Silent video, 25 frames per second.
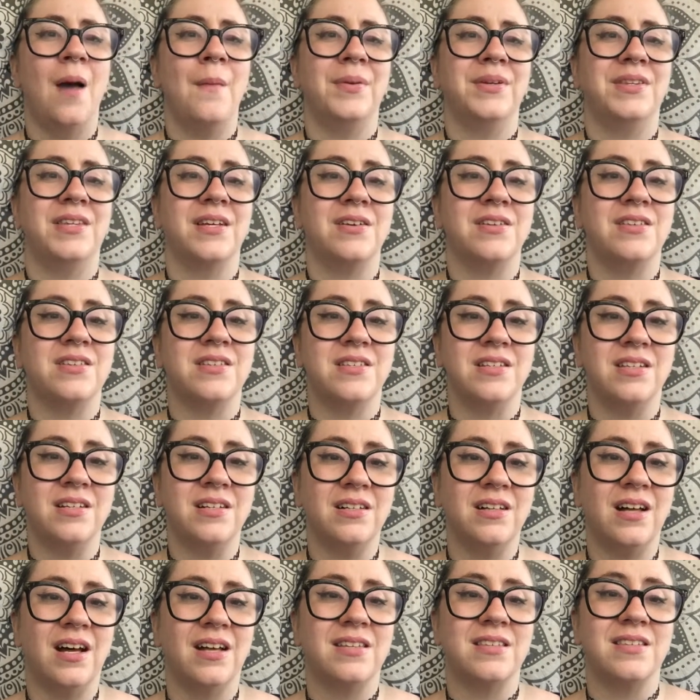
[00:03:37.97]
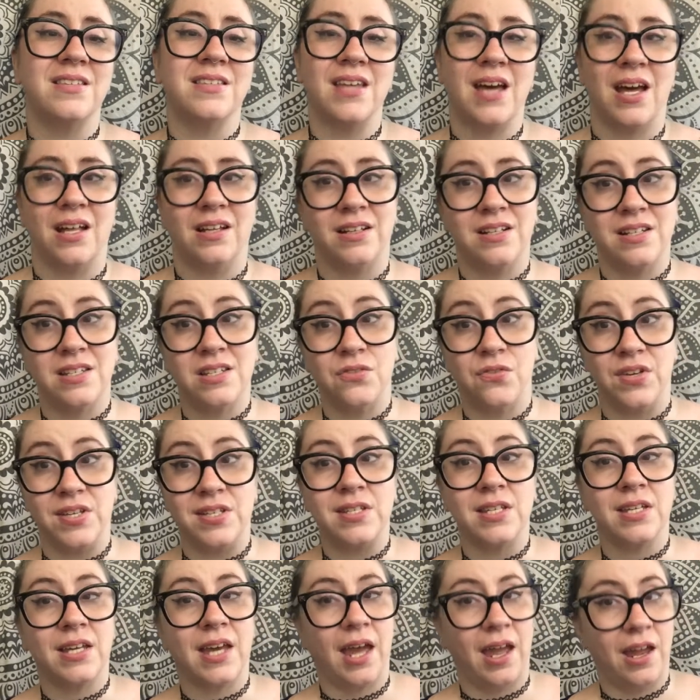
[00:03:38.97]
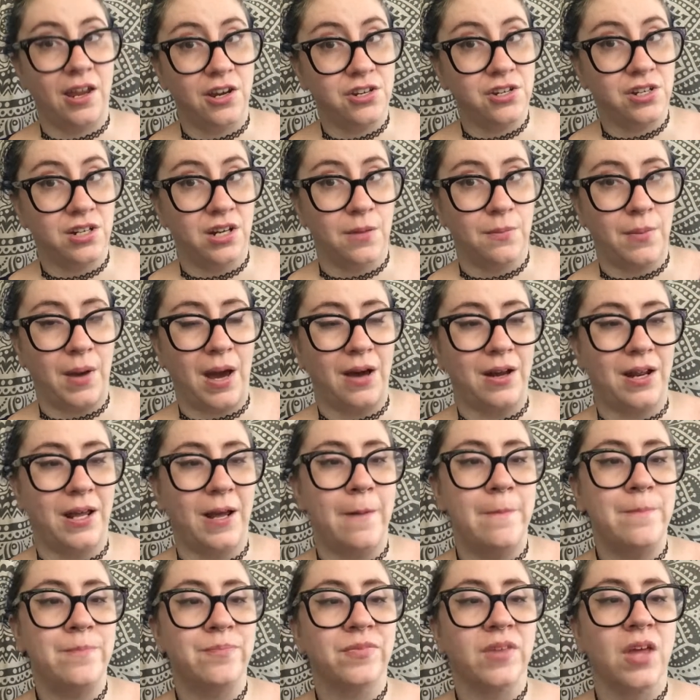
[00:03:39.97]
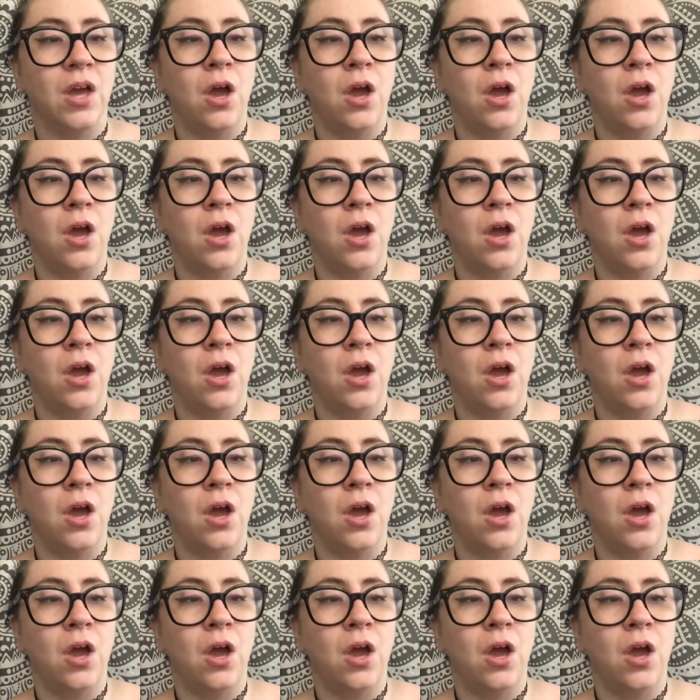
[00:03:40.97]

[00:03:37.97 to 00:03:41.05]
but there's still a silent sophistication about it